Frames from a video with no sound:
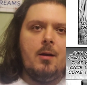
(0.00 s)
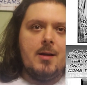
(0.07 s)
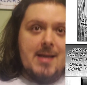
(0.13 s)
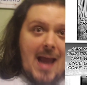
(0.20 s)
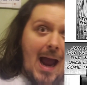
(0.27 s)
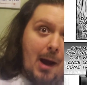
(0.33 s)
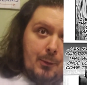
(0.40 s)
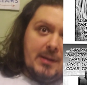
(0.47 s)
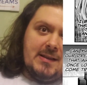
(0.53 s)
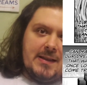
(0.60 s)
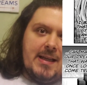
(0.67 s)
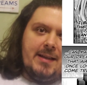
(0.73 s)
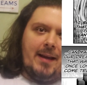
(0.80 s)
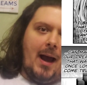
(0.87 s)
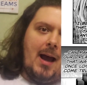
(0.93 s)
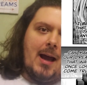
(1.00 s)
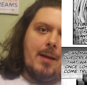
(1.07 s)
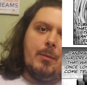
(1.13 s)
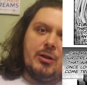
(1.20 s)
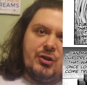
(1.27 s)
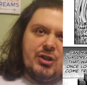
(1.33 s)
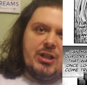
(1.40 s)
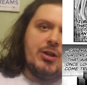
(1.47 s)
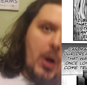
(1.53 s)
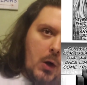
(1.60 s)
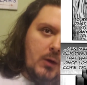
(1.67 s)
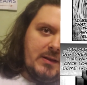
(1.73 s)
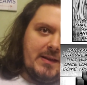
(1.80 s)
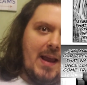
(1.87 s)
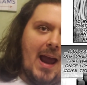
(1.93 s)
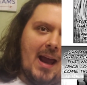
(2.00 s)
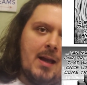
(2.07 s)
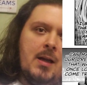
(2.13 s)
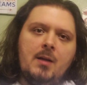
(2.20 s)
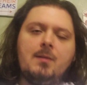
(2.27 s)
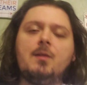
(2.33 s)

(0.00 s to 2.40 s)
now is the time, and she knows that.